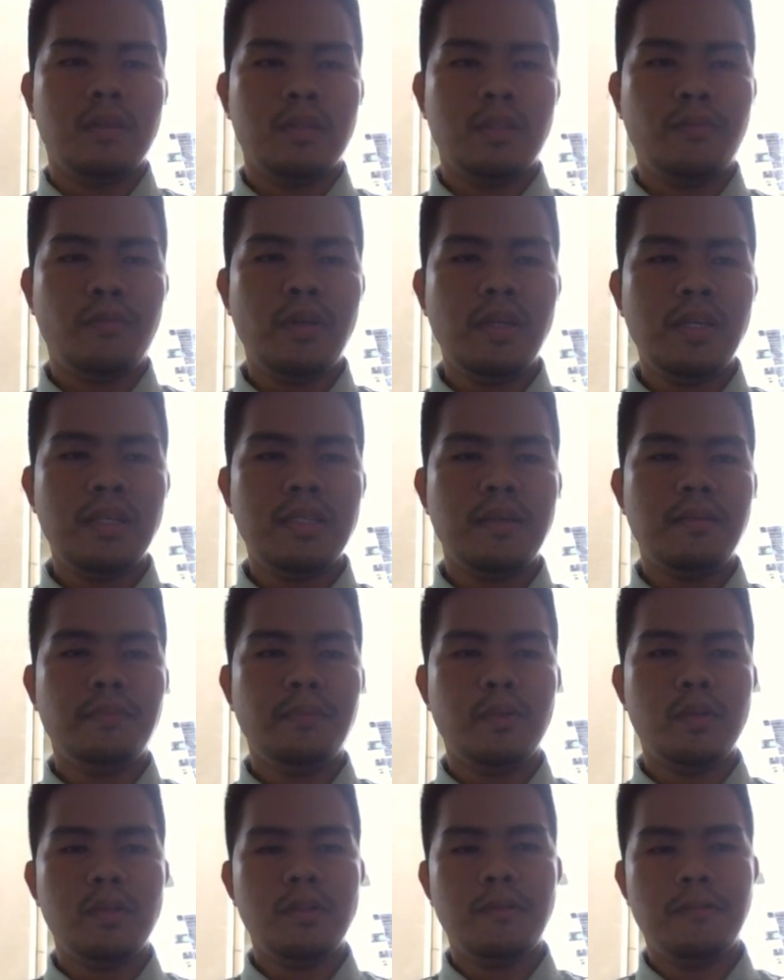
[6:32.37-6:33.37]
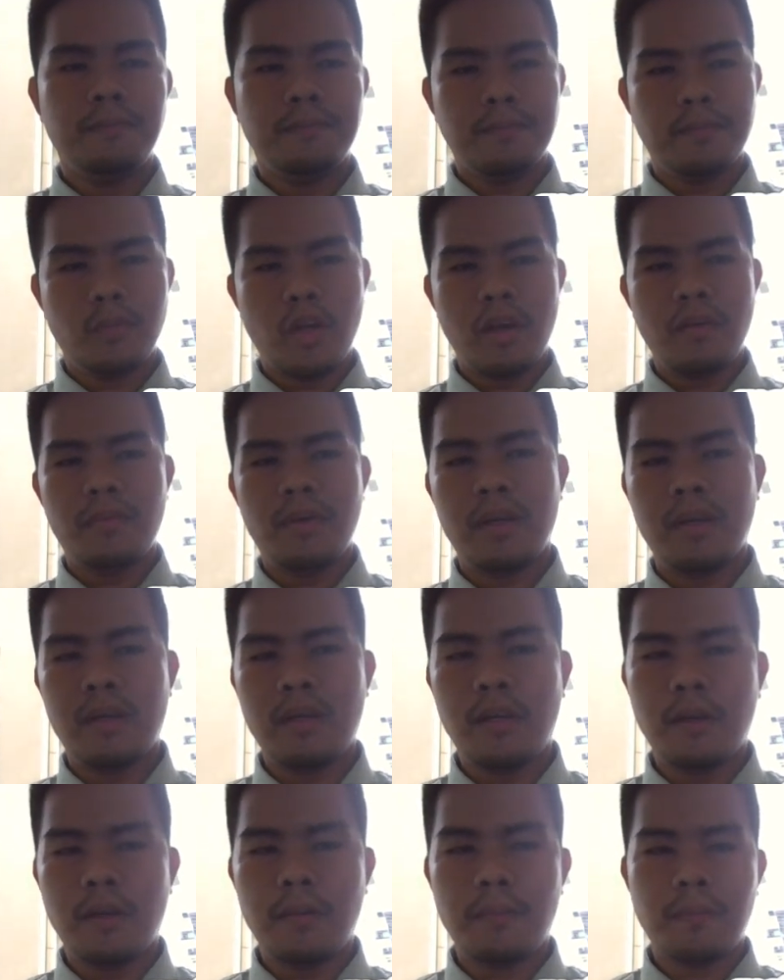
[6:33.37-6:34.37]
For example, we have
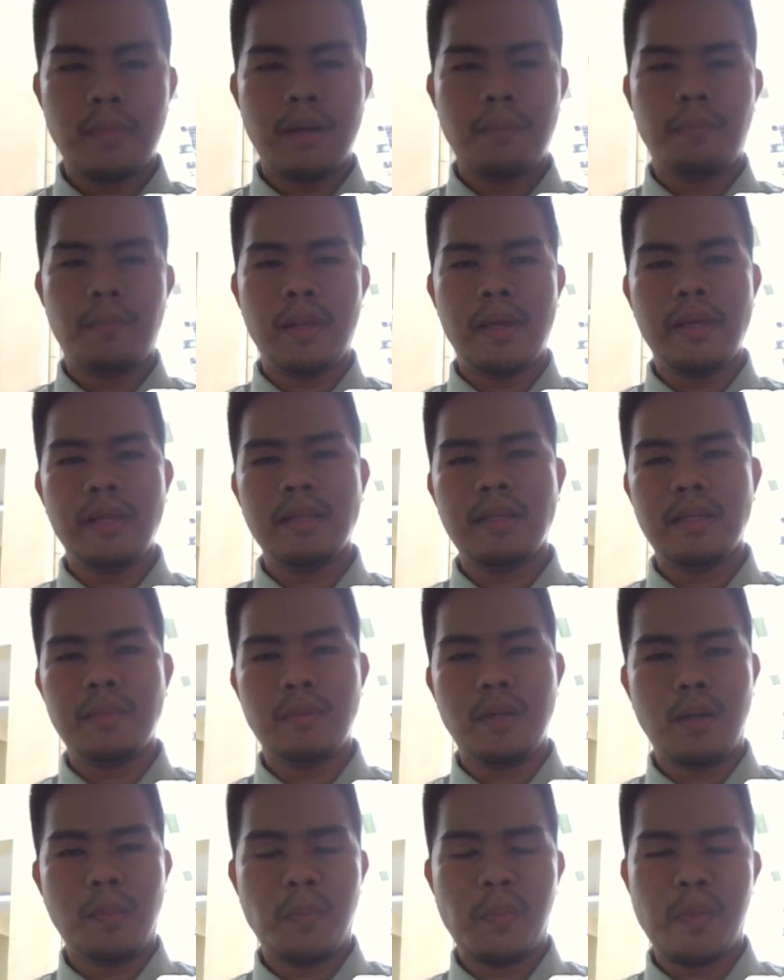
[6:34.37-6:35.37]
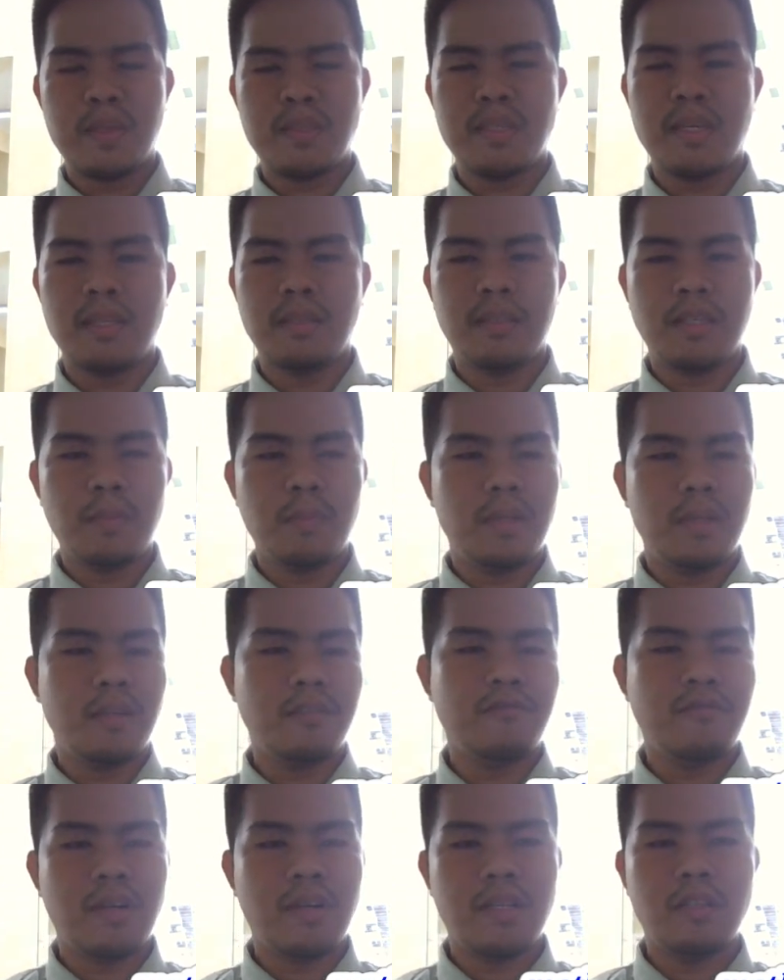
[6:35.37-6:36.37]
here a plane can be represented with the
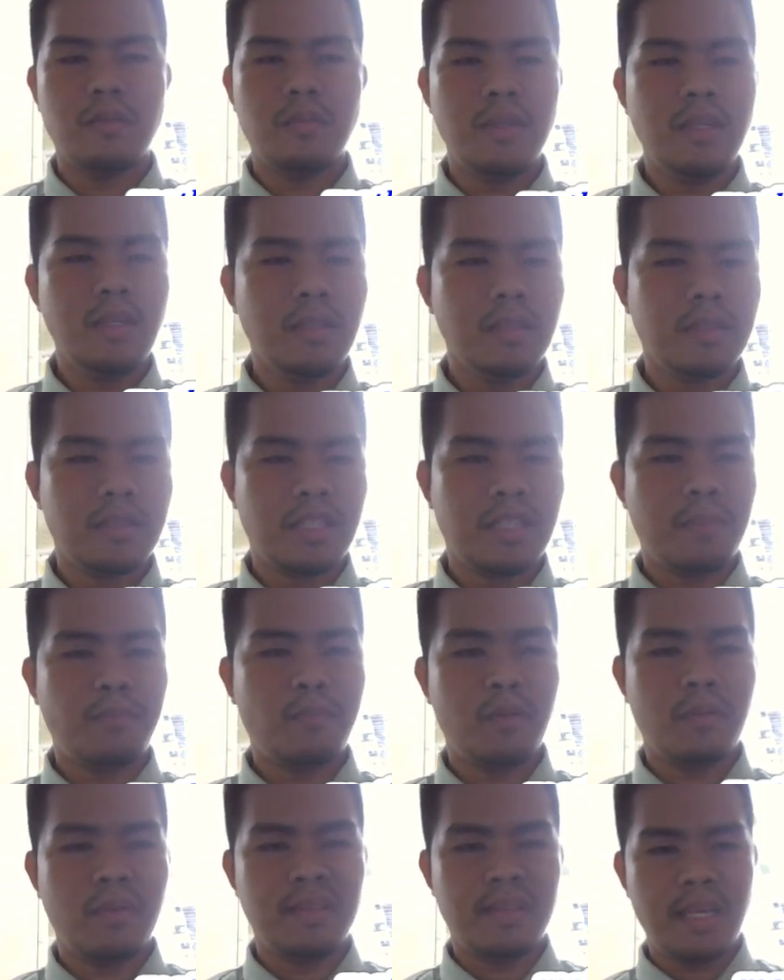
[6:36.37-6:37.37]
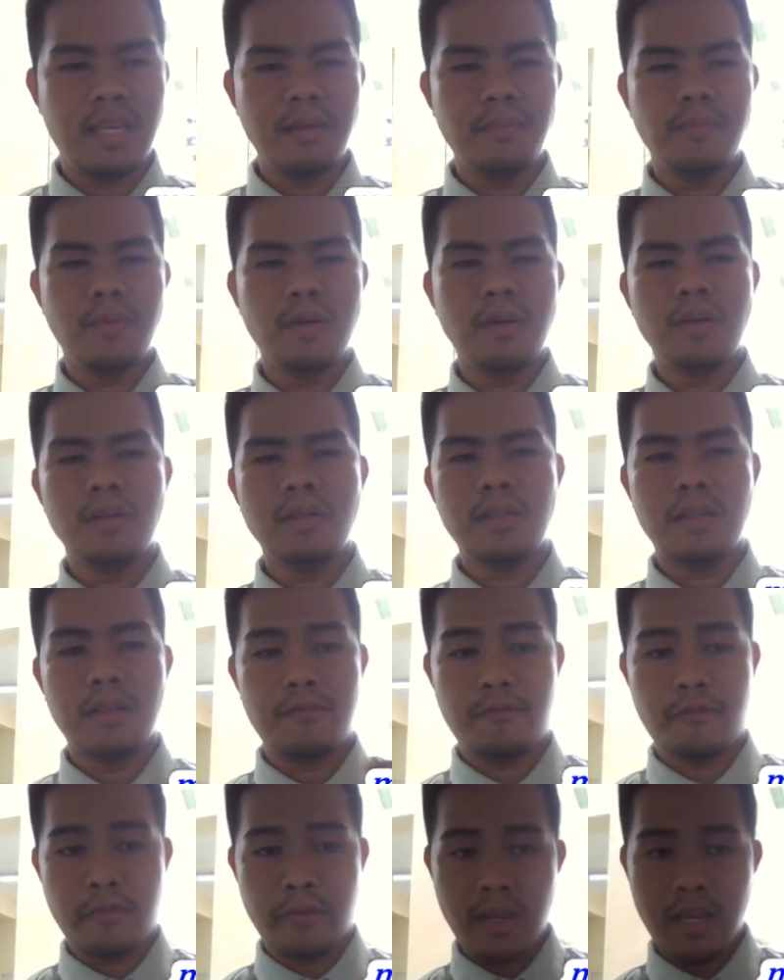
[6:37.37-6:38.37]
following: top of a table, a
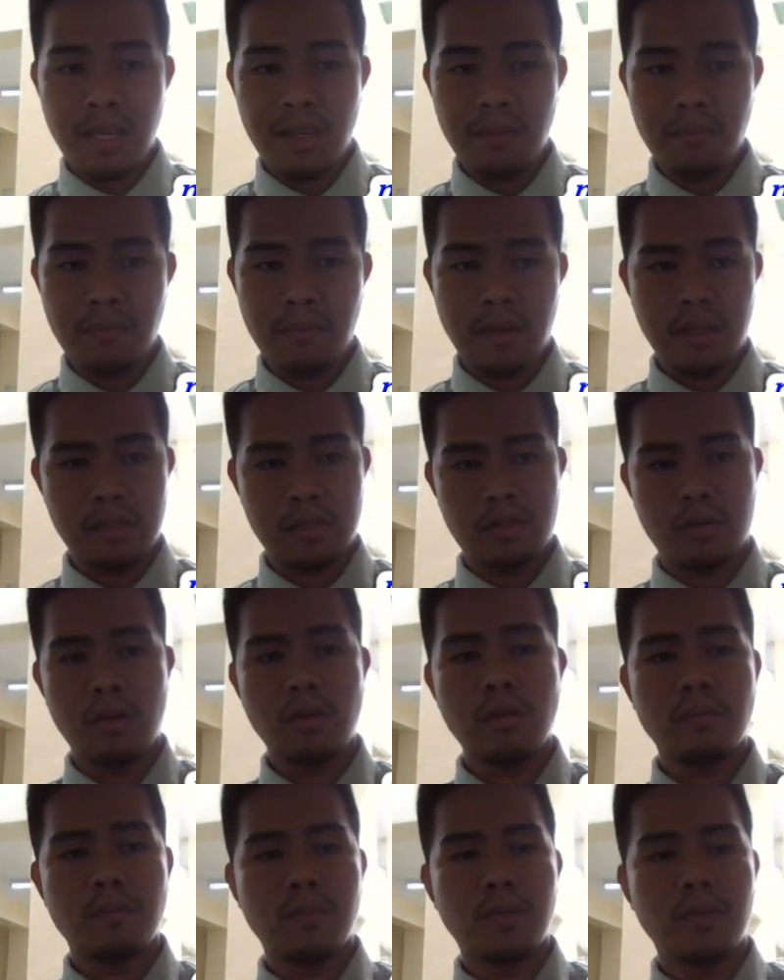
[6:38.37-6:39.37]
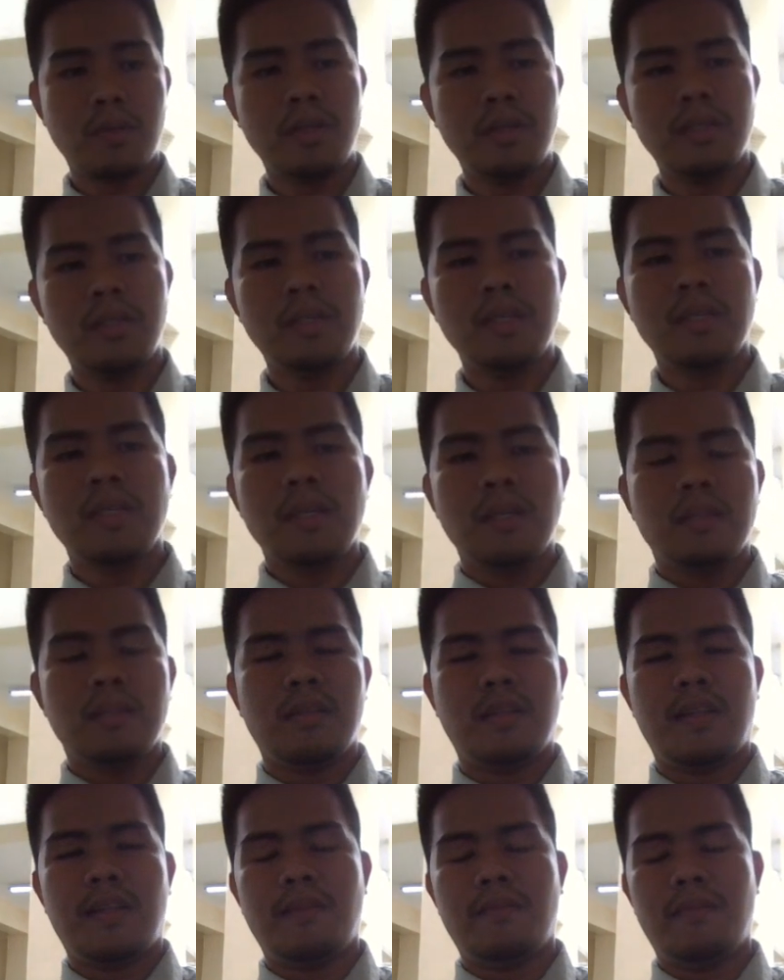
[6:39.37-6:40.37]
frame, a chalkboard,
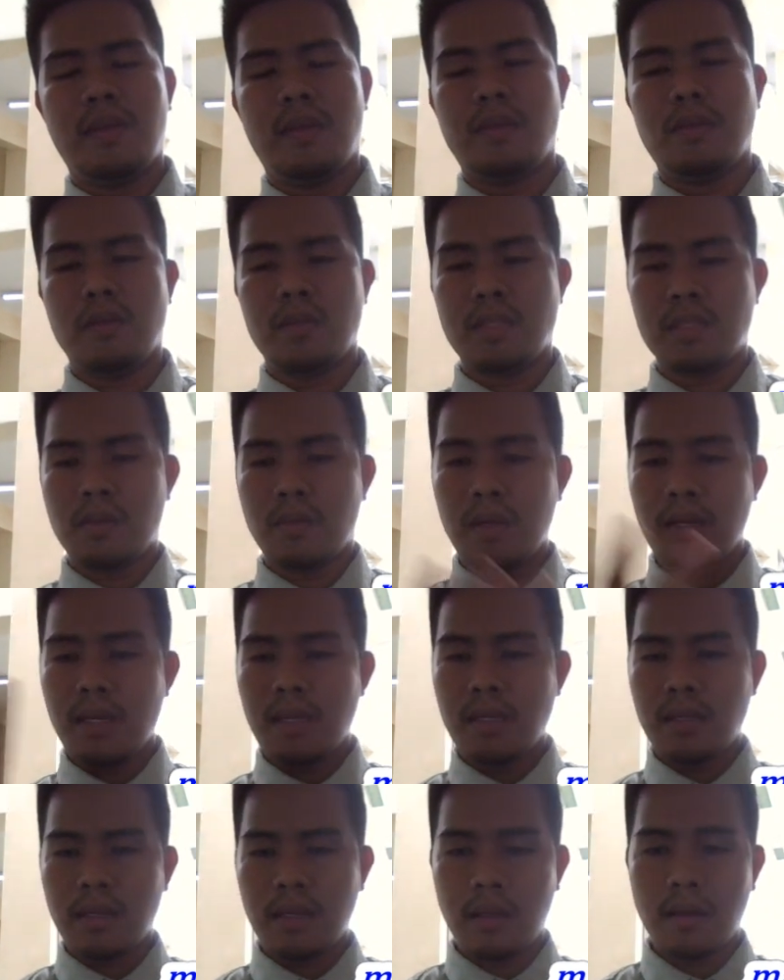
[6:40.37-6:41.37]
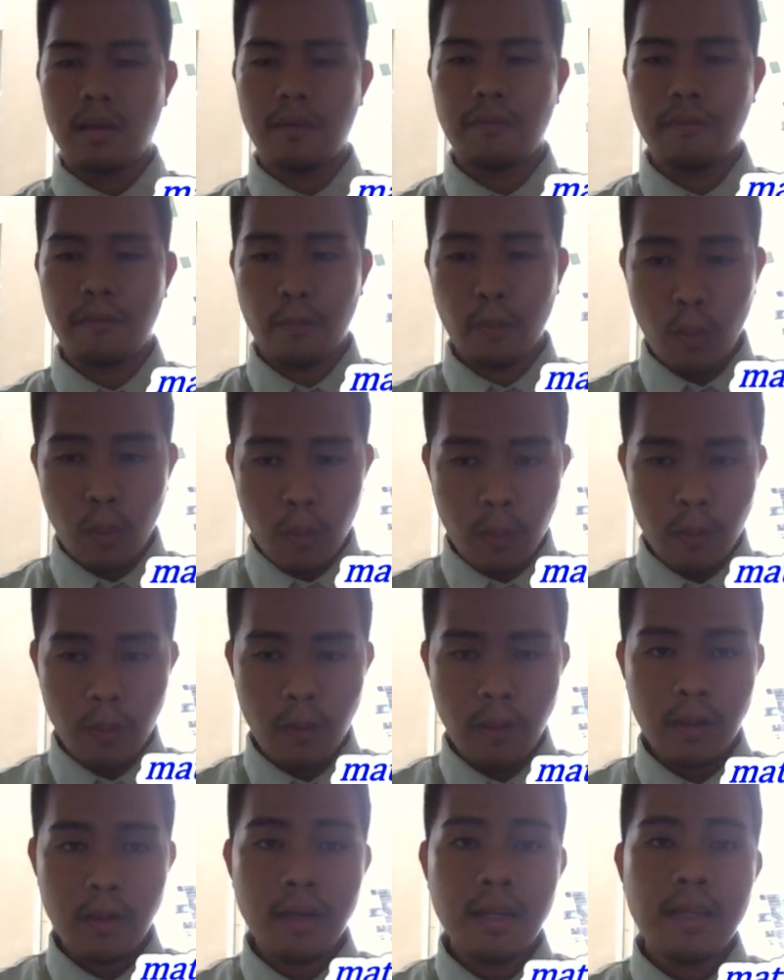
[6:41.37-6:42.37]
television screen, a floor.